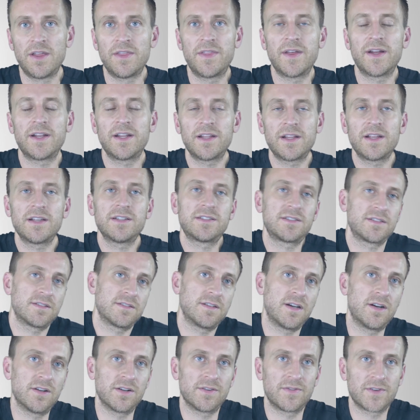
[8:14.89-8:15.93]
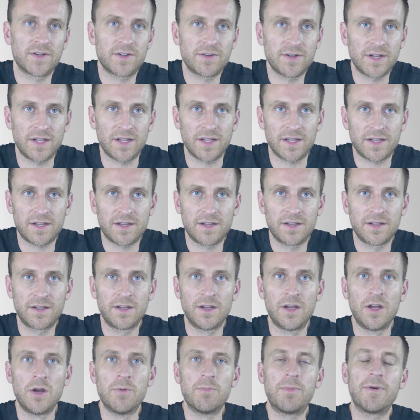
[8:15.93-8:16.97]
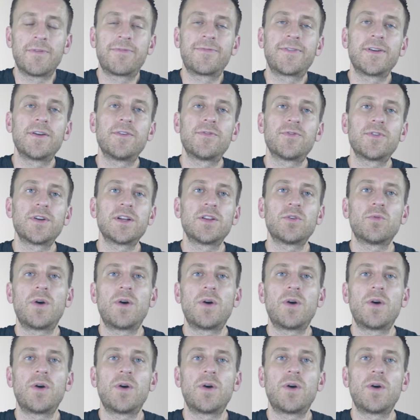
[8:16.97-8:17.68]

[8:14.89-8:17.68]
that it is out of acrylic. But feel free to